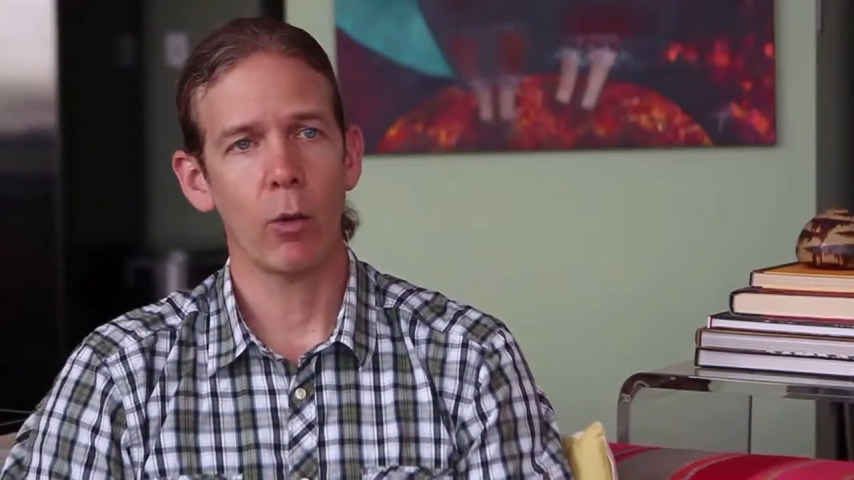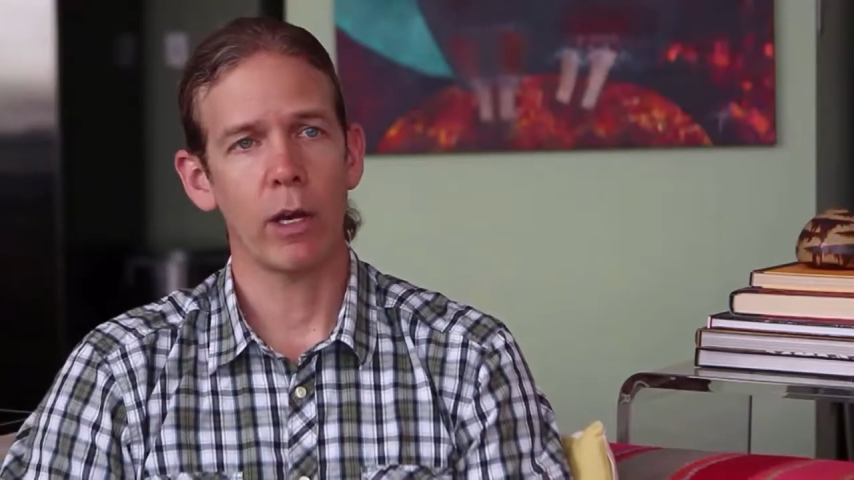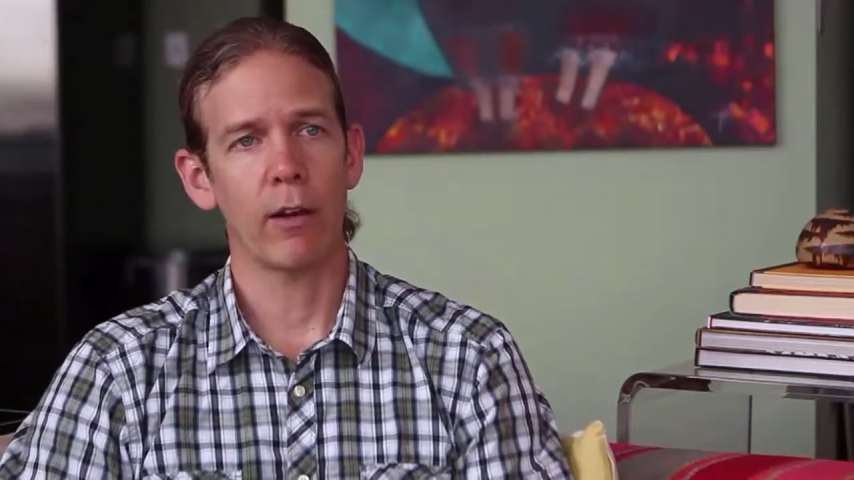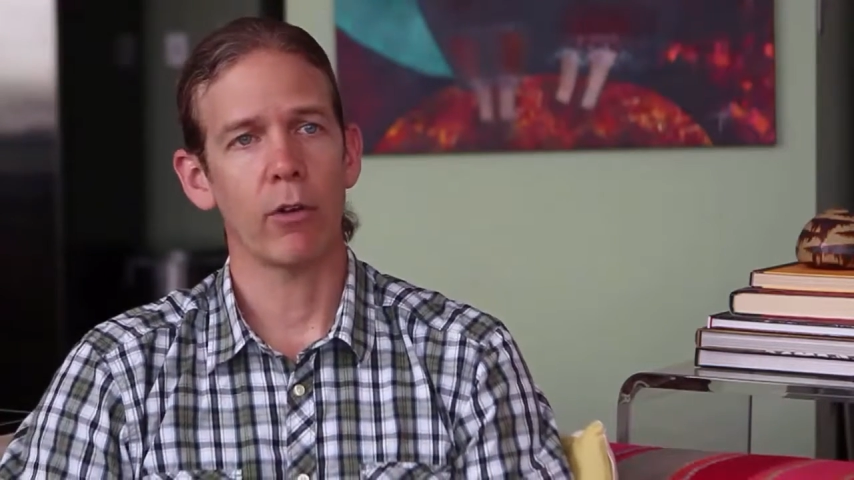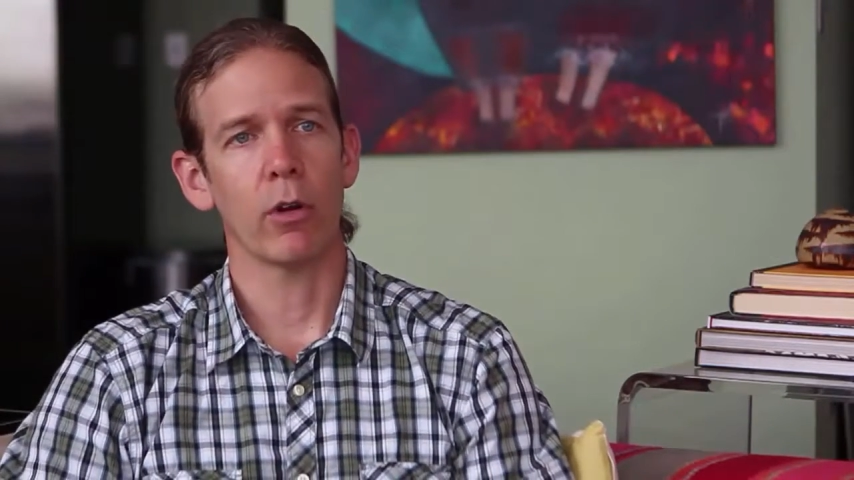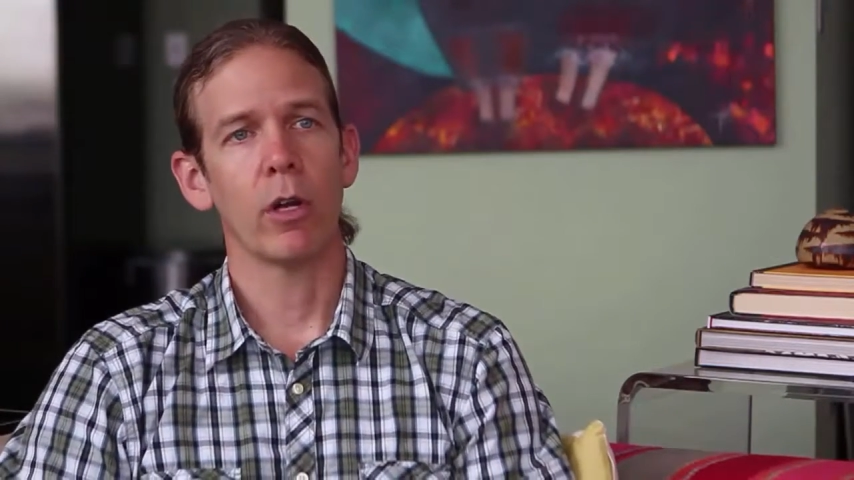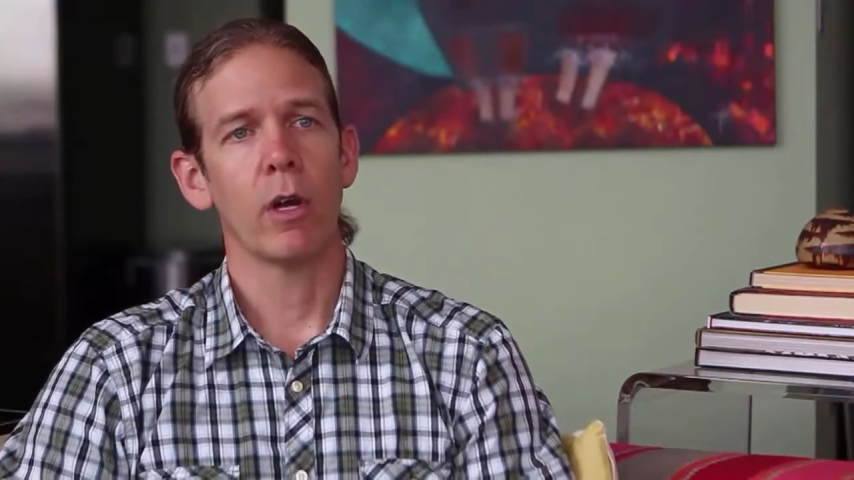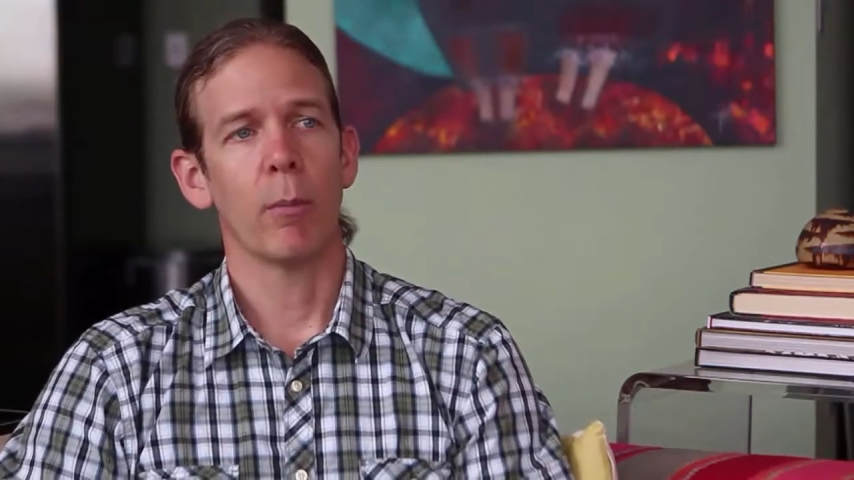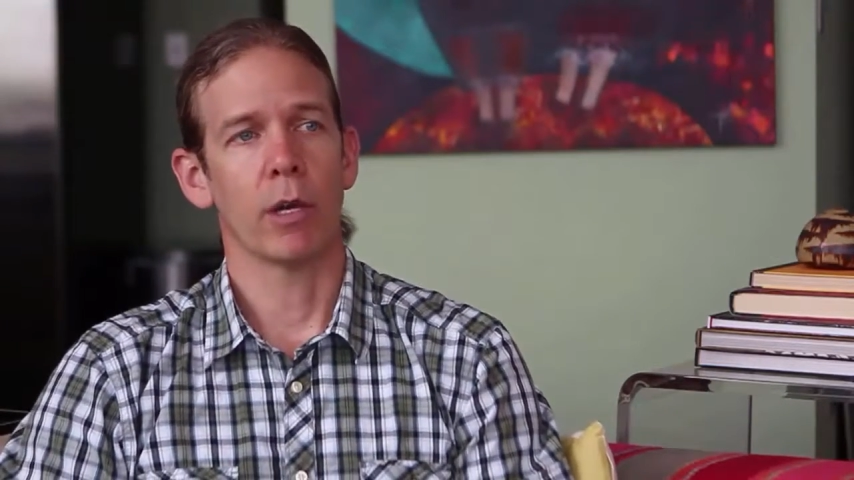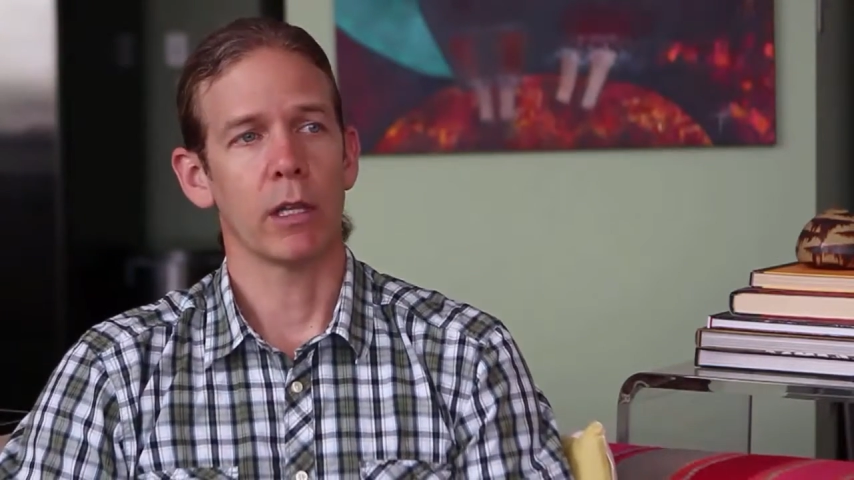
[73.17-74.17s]
or whatever.
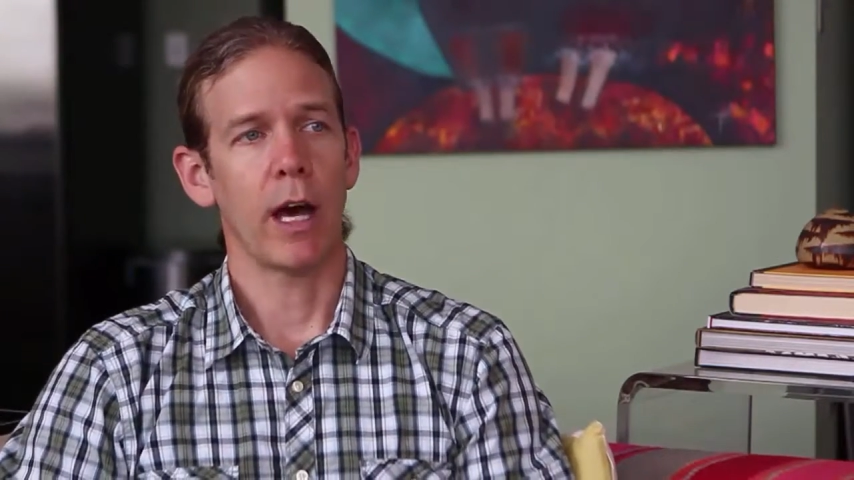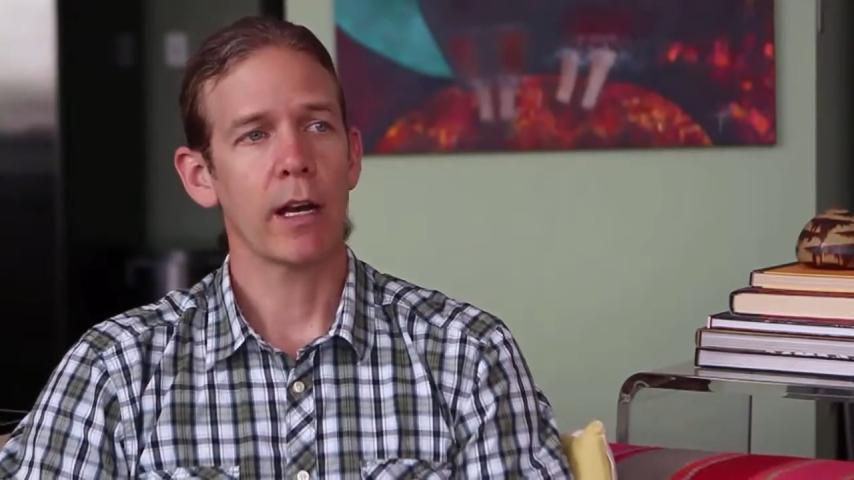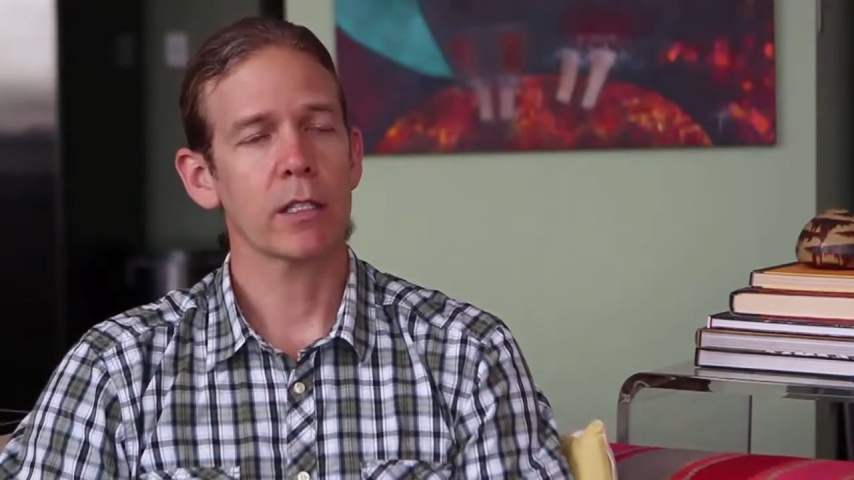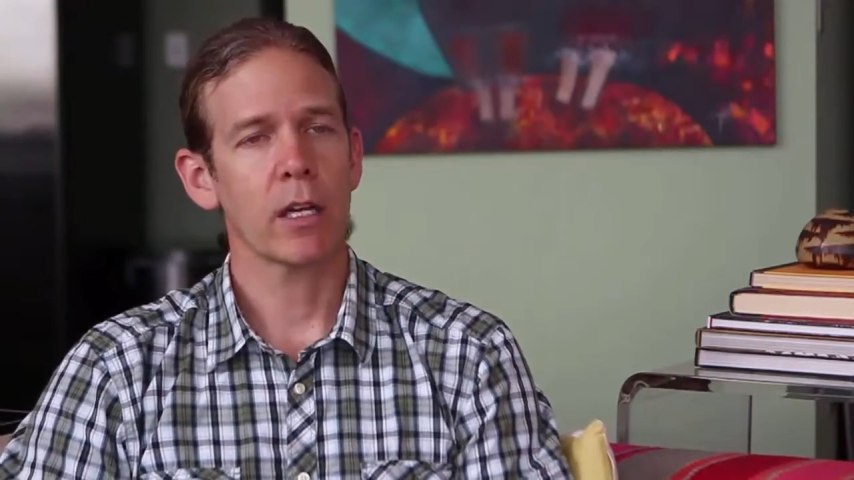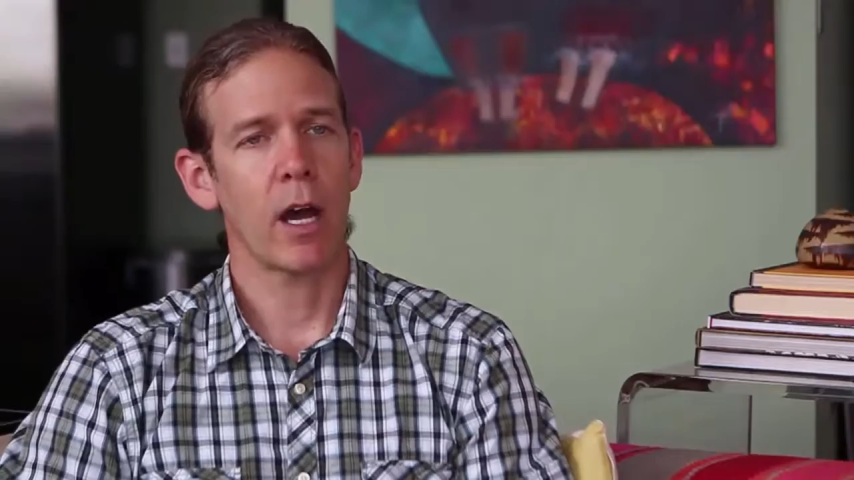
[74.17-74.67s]
But a lot of